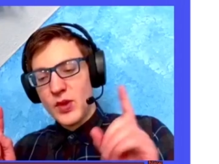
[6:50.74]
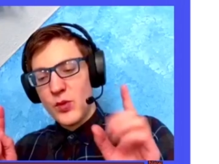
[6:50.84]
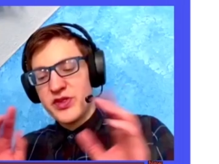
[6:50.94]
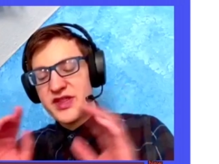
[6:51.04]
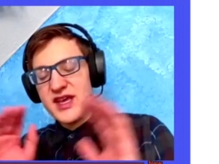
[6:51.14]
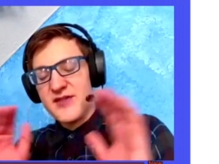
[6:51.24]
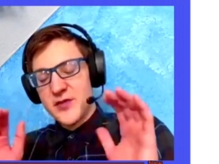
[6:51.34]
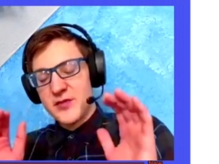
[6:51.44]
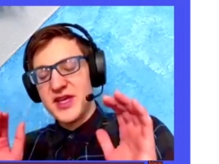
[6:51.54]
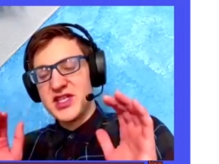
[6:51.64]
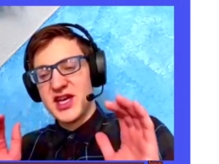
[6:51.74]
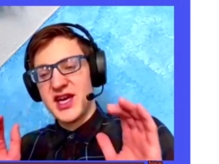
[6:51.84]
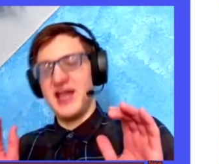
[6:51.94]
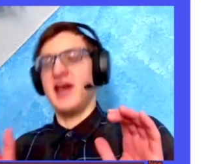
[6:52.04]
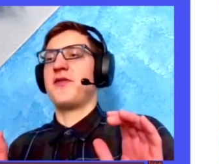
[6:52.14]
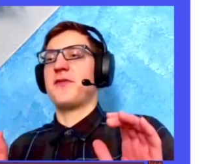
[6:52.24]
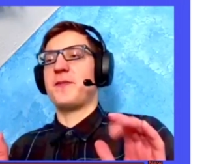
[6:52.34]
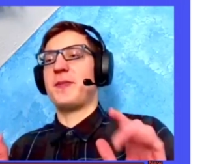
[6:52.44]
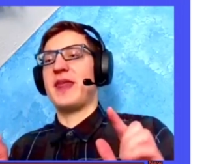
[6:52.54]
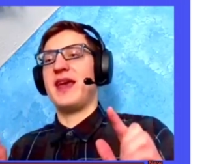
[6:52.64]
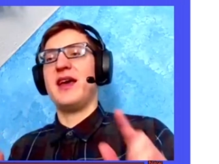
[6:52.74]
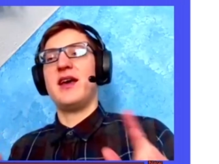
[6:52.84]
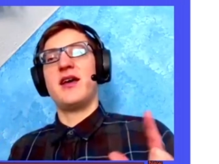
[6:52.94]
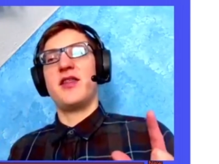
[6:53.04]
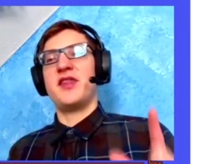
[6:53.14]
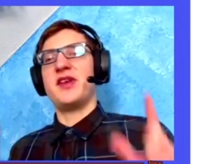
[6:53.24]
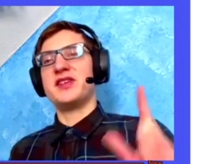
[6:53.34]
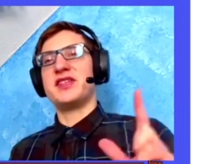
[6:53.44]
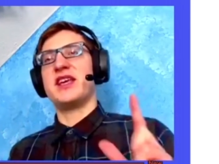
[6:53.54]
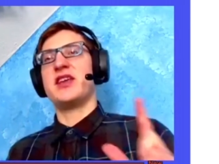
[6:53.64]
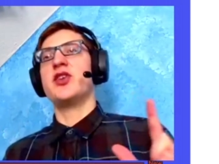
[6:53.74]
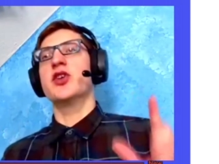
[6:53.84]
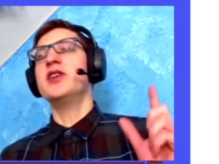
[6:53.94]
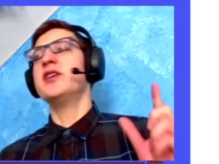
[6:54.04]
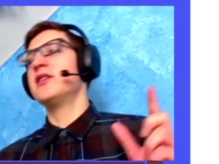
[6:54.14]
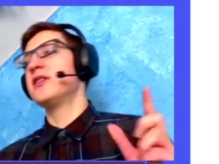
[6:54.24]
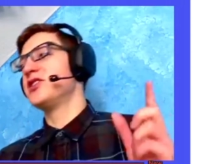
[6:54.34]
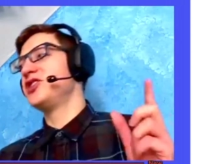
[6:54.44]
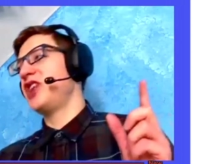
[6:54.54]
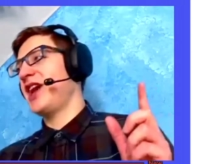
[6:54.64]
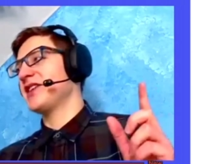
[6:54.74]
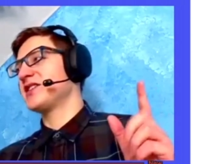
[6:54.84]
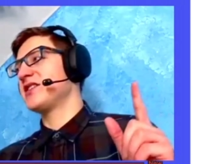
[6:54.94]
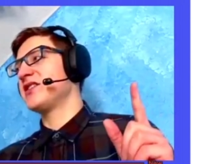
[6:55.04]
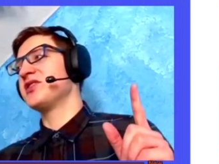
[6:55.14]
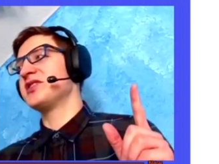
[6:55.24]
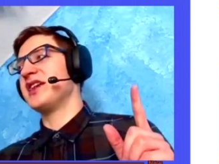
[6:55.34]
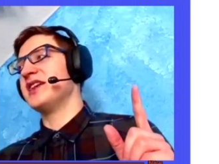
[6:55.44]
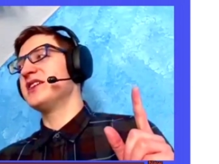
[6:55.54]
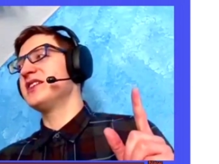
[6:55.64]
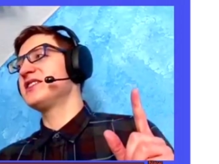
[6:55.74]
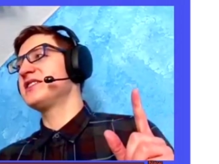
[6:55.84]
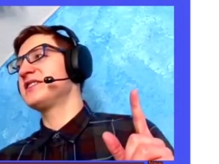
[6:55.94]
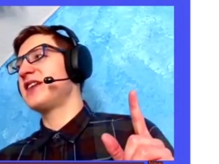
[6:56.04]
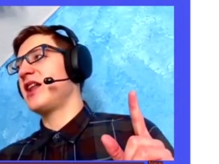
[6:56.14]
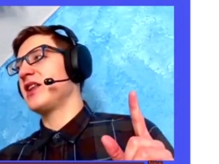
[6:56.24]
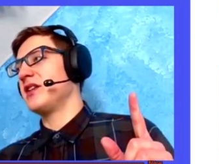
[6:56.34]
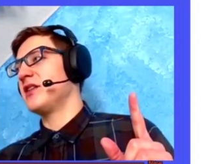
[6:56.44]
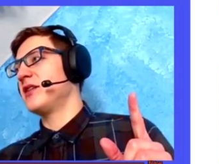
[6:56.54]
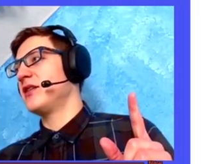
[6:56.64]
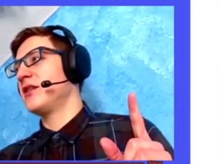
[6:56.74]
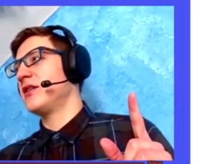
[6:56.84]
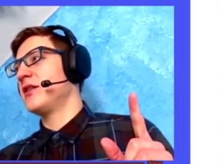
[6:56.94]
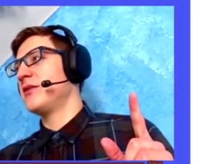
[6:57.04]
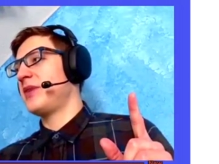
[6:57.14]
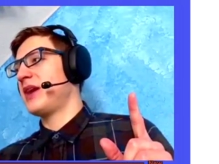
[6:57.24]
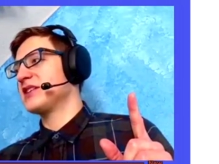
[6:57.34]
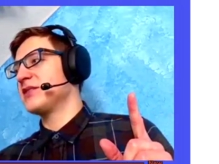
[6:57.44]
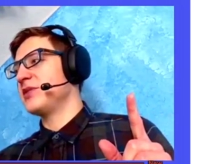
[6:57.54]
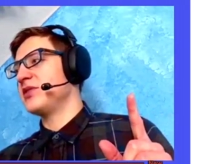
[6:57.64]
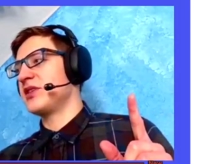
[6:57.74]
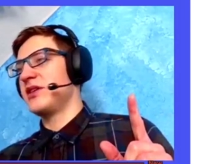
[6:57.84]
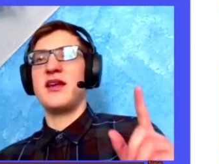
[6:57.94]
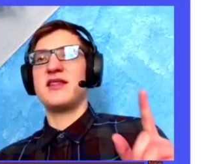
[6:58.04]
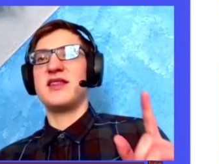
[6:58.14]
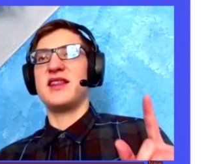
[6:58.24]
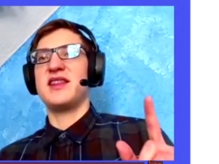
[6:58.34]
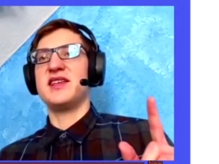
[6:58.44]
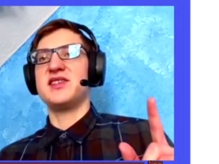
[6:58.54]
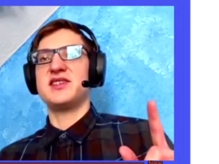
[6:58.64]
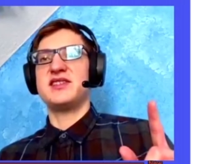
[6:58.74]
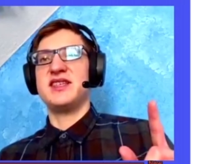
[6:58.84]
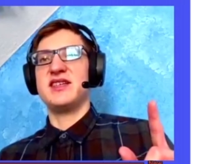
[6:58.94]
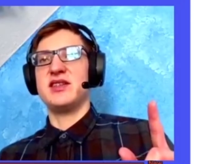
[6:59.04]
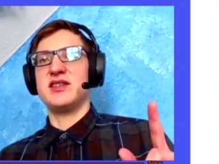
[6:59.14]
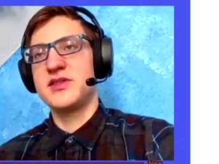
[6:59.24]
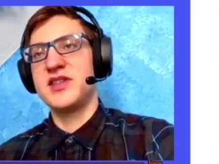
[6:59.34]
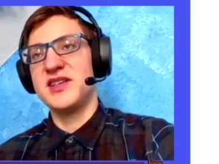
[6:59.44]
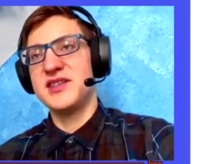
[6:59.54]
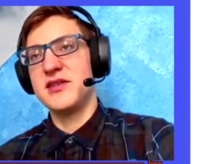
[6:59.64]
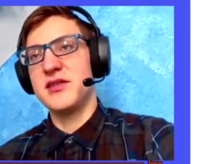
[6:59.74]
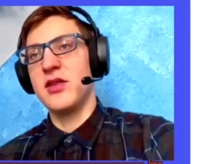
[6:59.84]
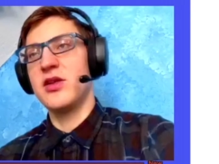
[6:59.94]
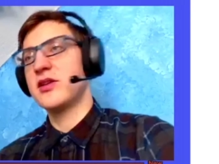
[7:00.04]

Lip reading: with the information I have, there is a good chance, there is a solid possibility that this Diglett doesn't look